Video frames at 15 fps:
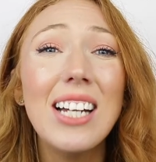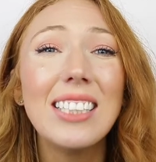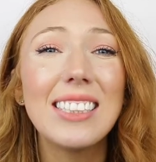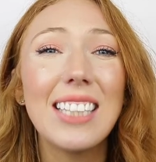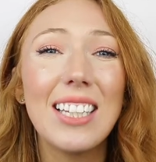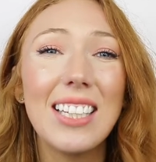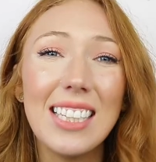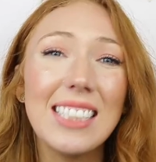
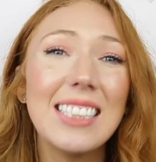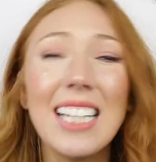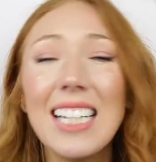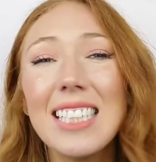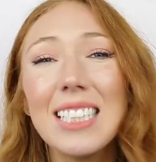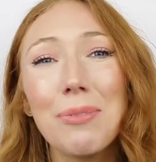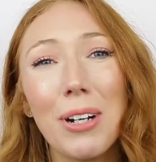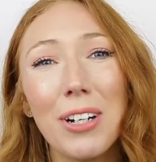So this
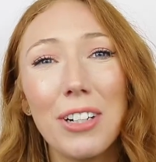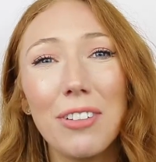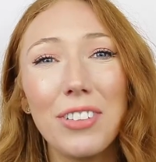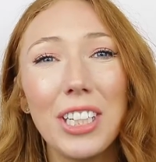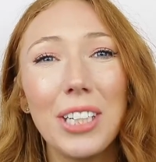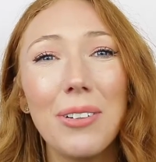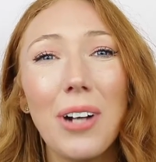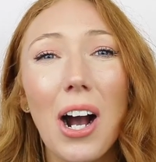is my
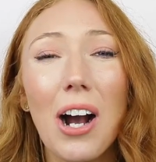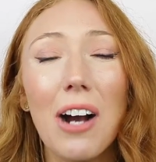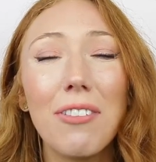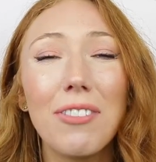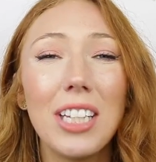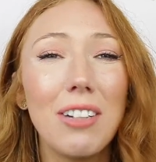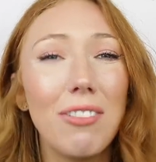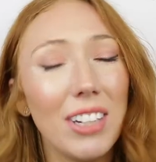review
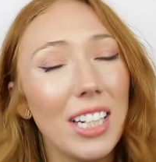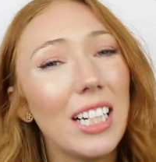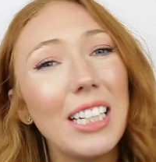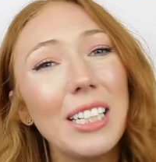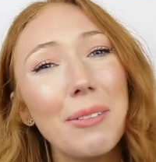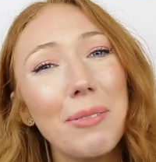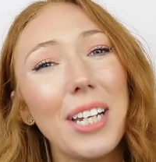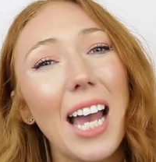of the
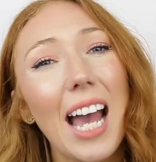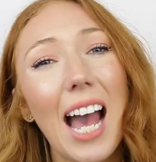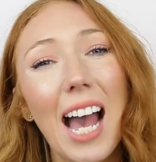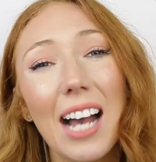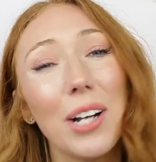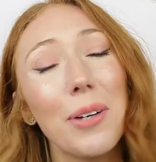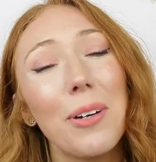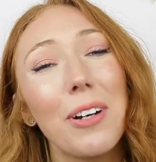Vitalumiere
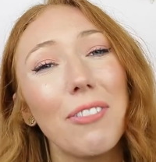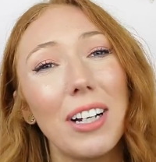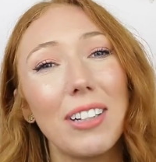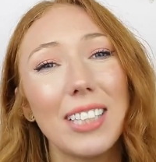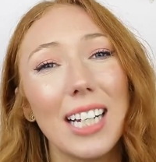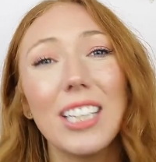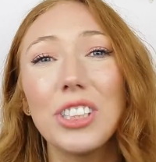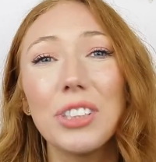Aqua
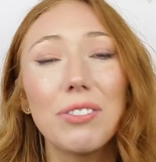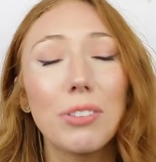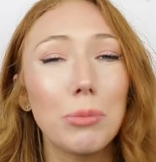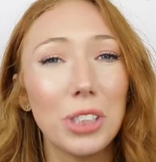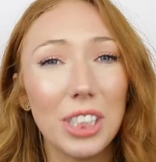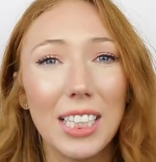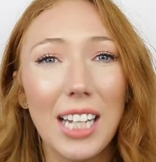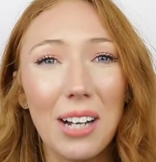foundation from
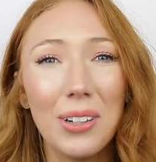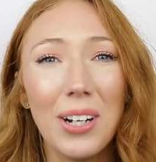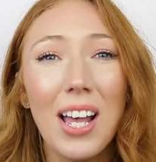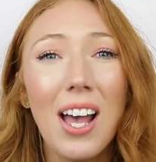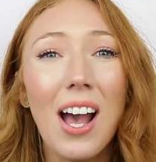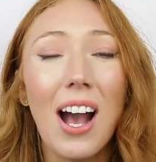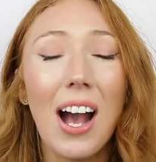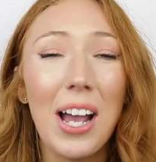Chanel.
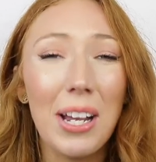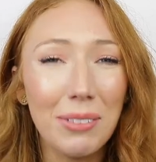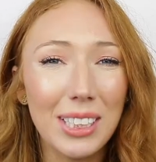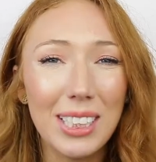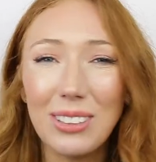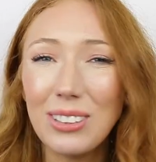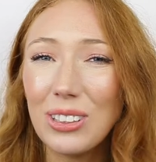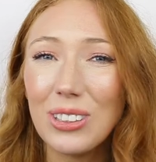I hope that
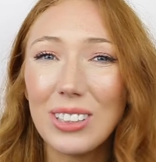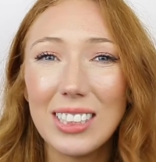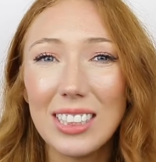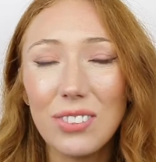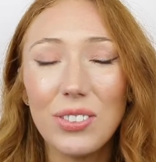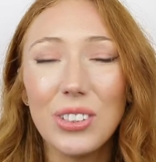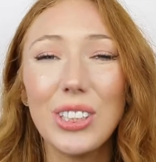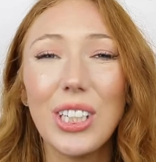you enjoy
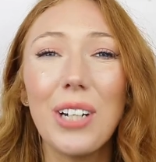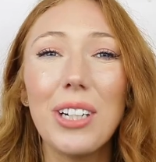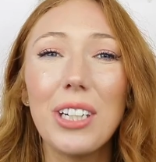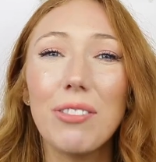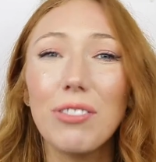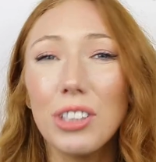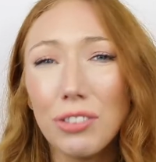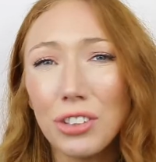this video.
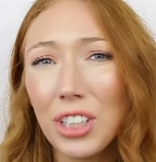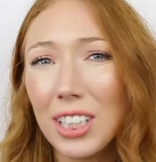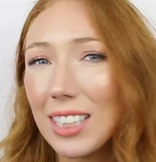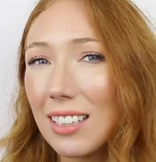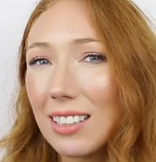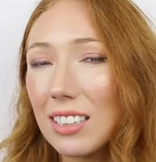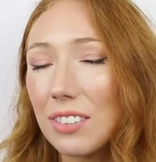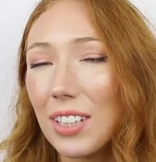If you've tried
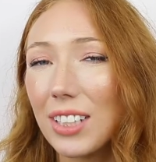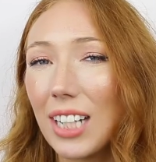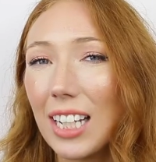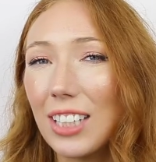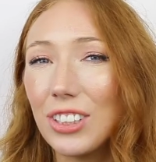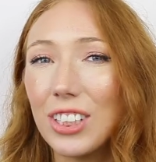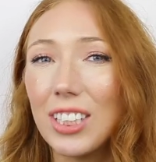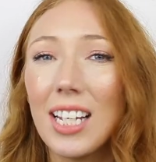out this
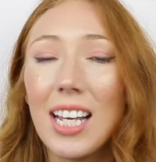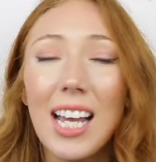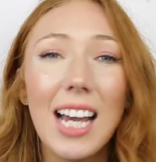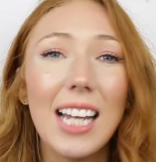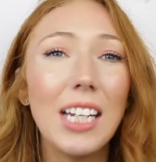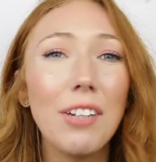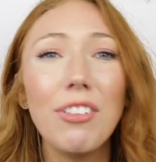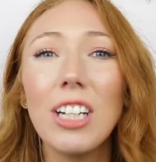foundation,
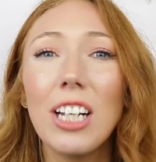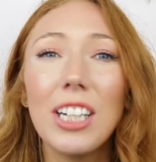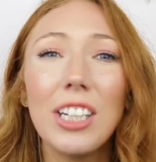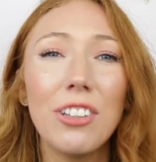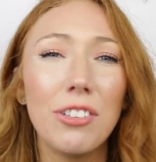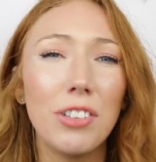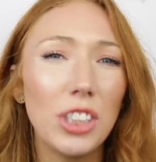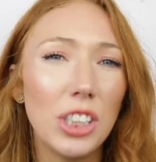and if you like
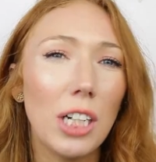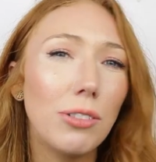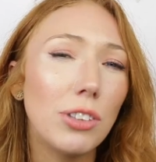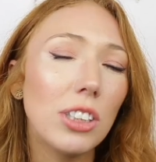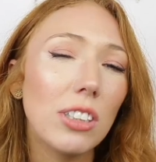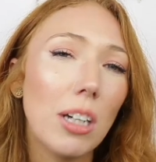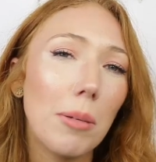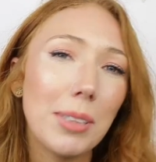it, or if you don't,
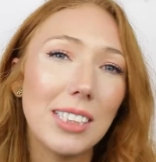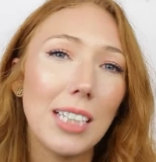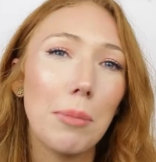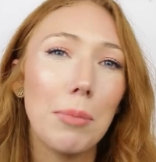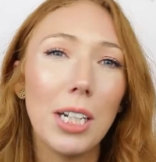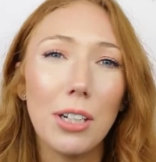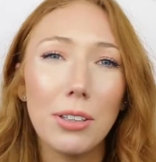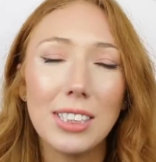just comment
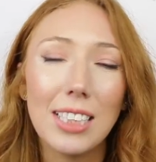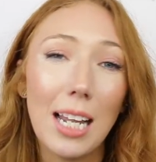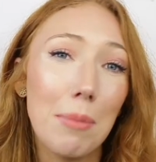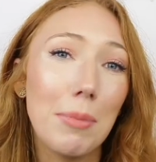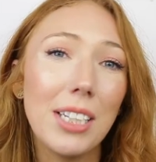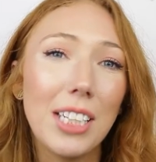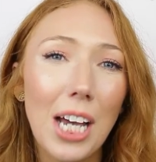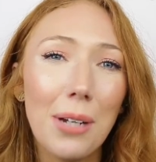down below to let
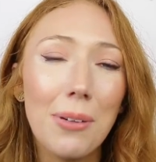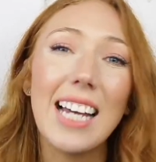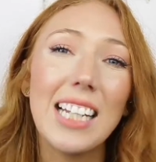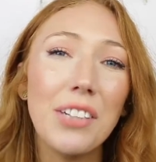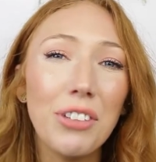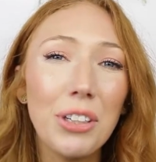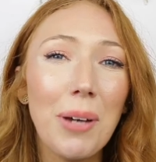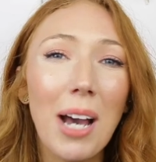me know.
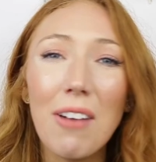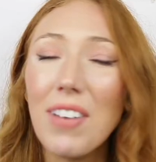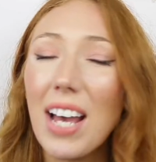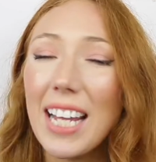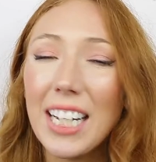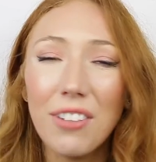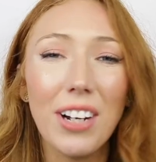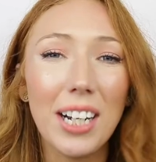And if you have
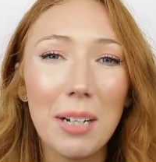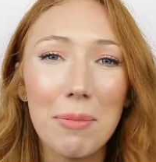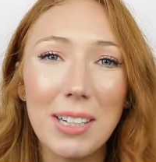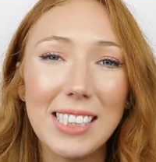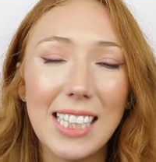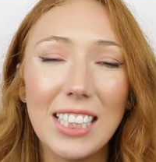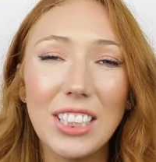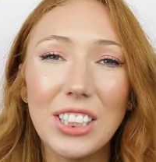any
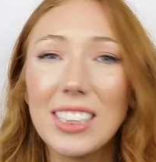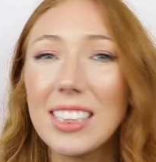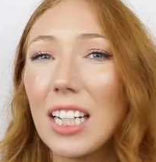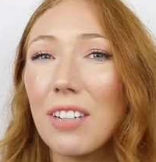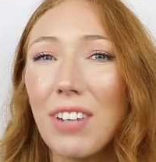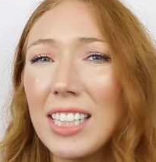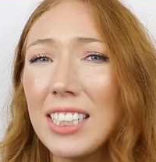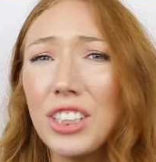recommendations
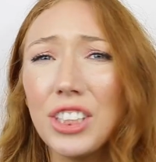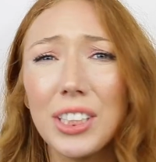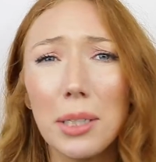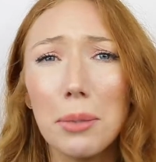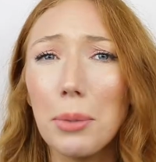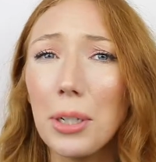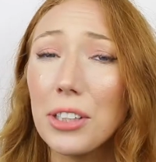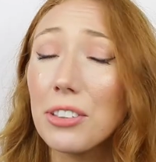of any
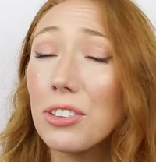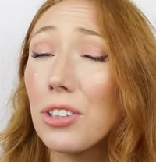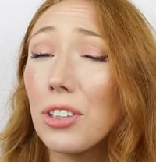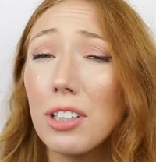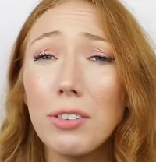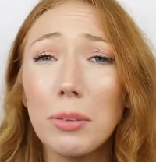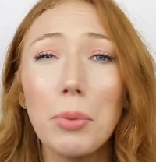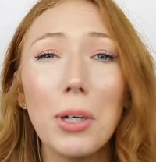Chanel products or
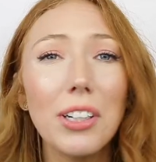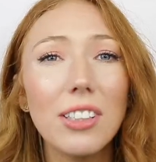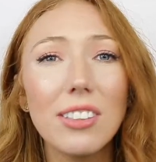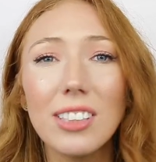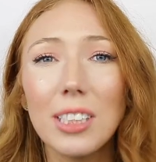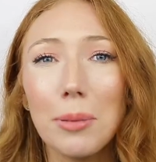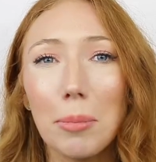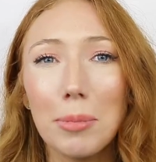other
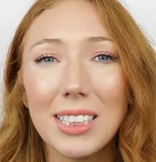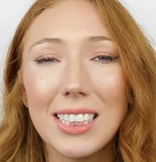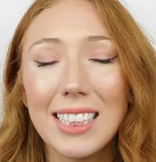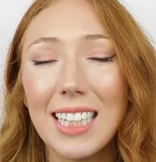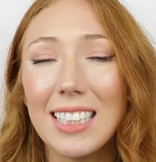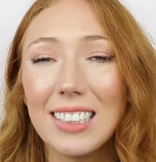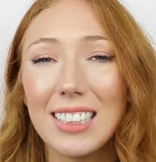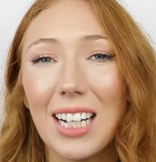products that you want me to
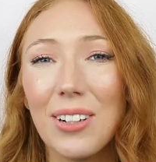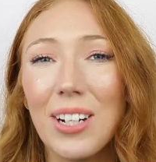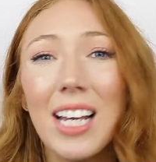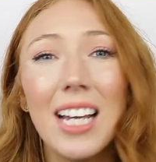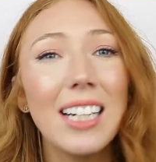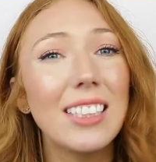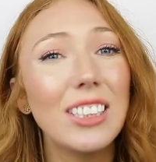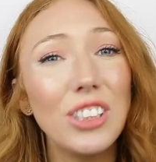test out,
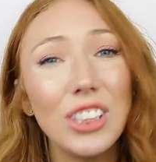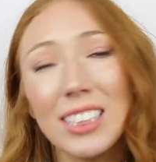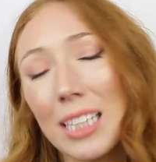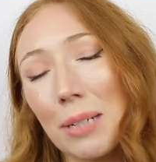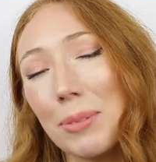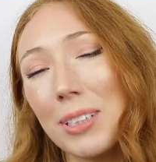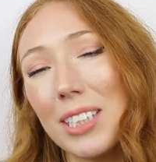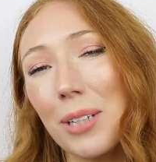then just
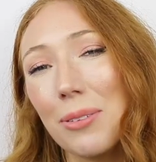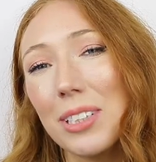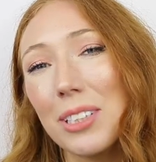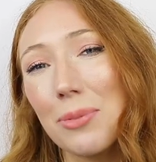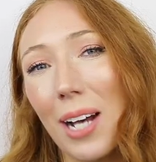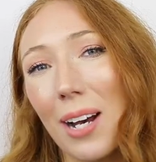let me know as